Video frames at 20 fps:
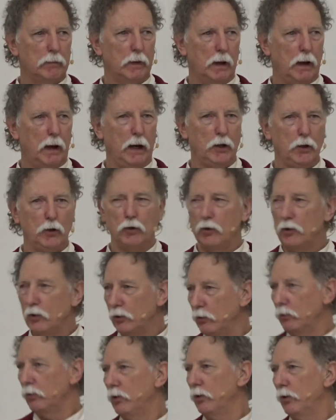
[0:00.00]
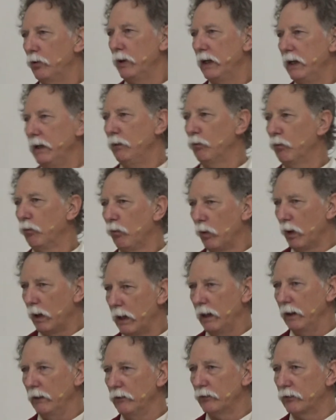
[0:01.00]
I knew who he
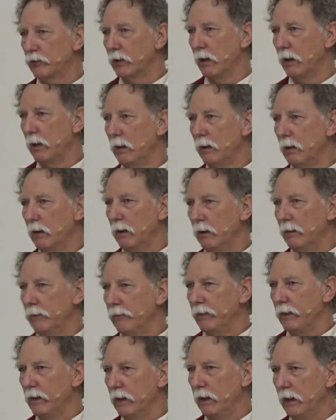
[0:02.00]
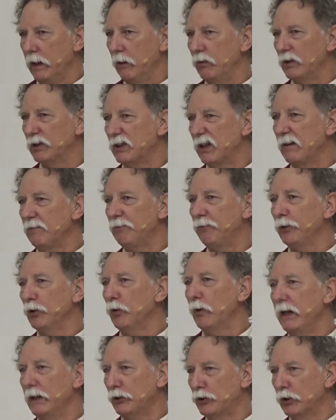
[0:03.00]
was. He was
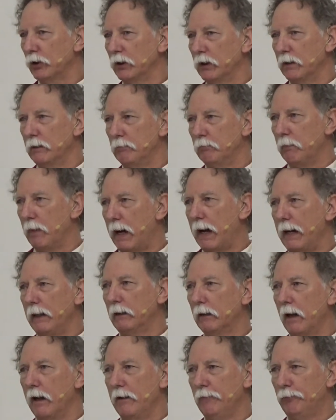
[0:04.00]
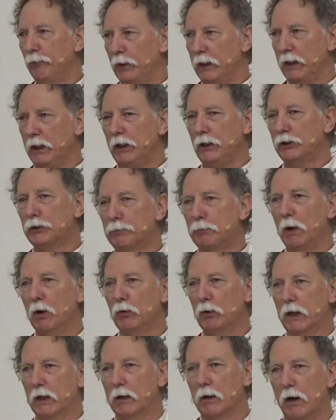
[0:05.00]
influential in my life when he
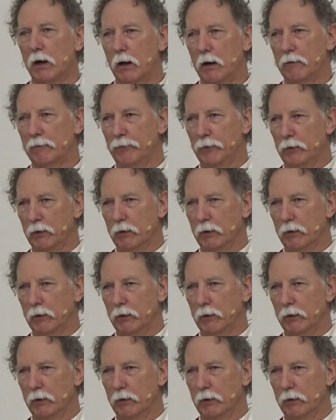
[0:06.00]
spoke at Harvard.